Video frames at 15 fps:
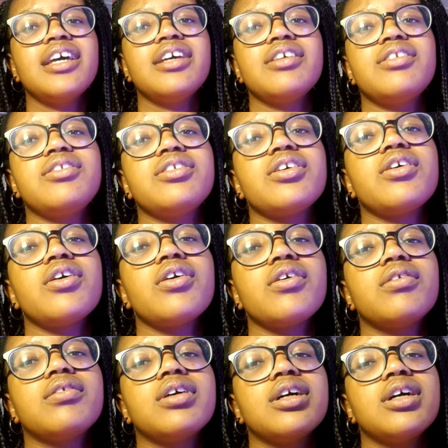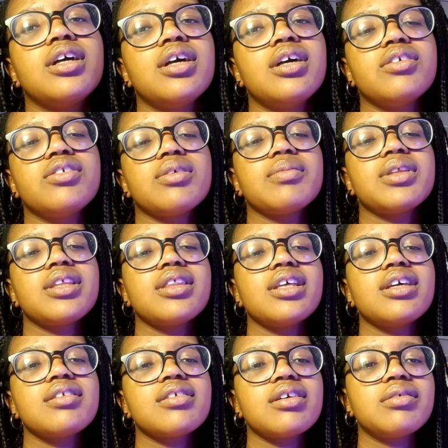some of the
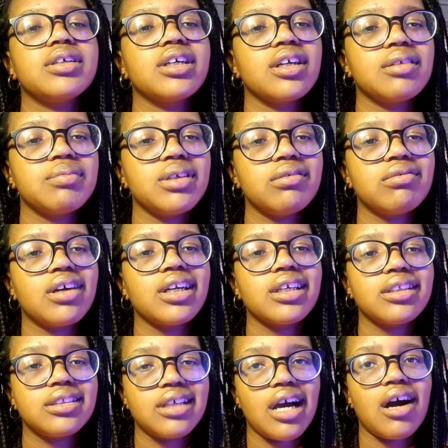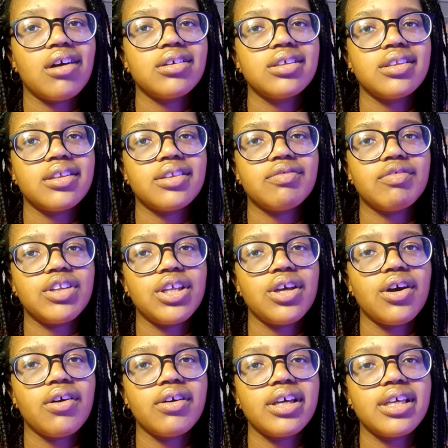things that we're gonna be running down in this
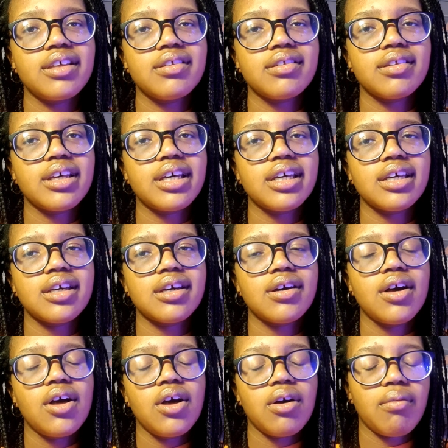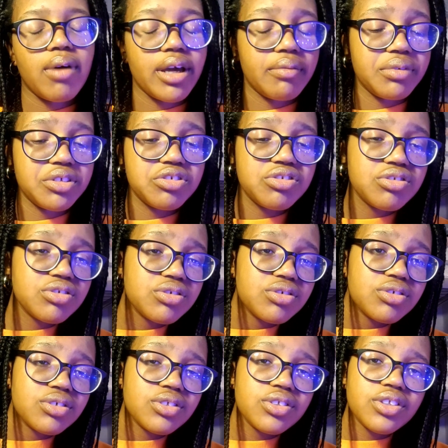video is like, why do we
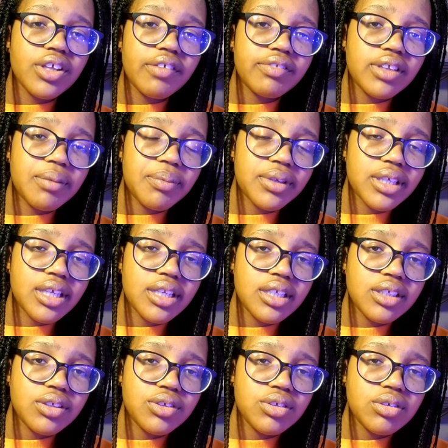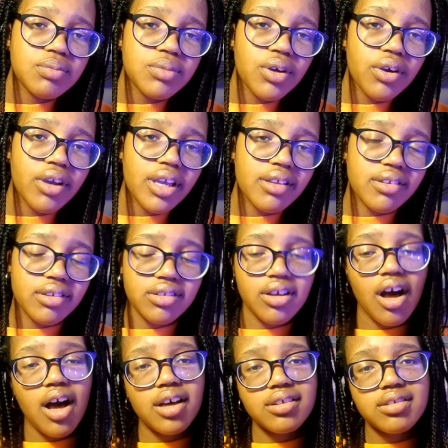choose self-deprecating humor? Is it
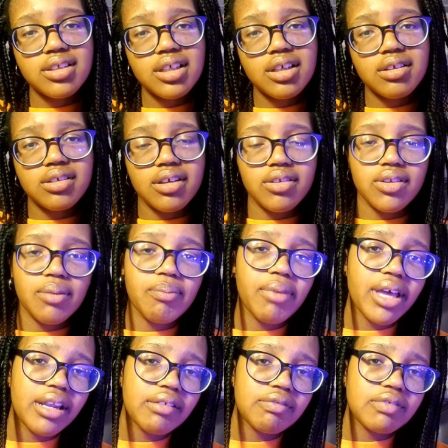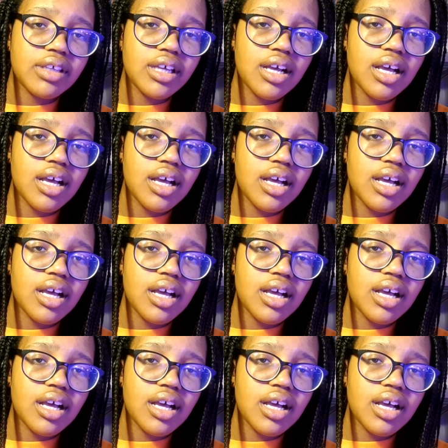toxic or does it benefit